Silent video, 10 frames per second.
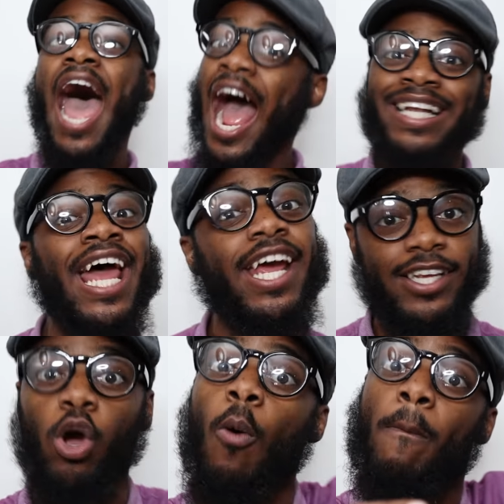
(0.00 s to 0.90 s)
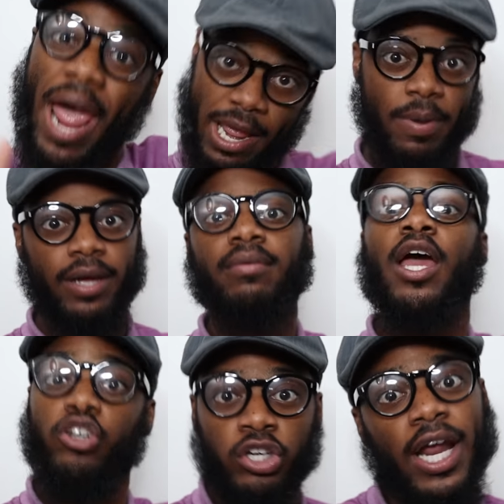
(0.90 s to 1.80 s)
I take your baby
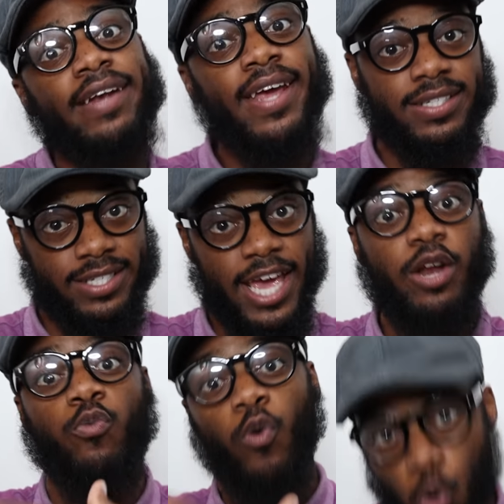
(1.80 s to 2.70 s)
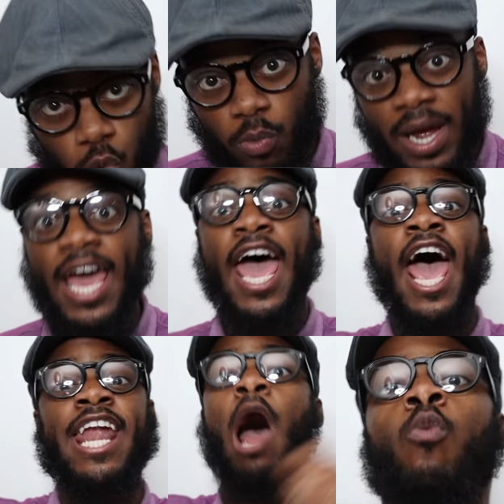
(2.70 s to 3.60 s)
into that designated room
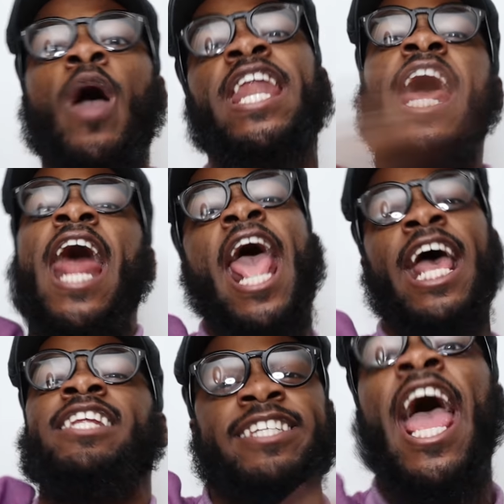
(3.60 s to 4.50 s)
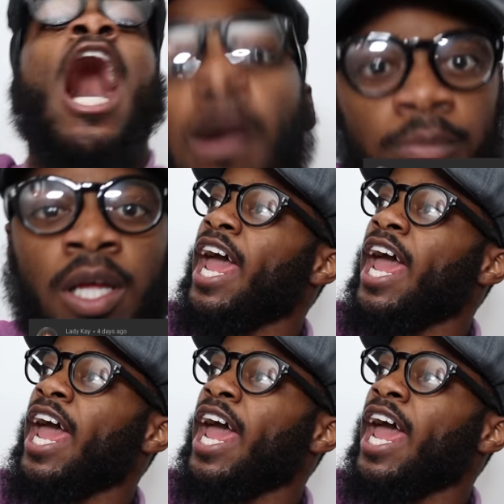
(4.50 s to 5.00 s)
and I wear that ass out.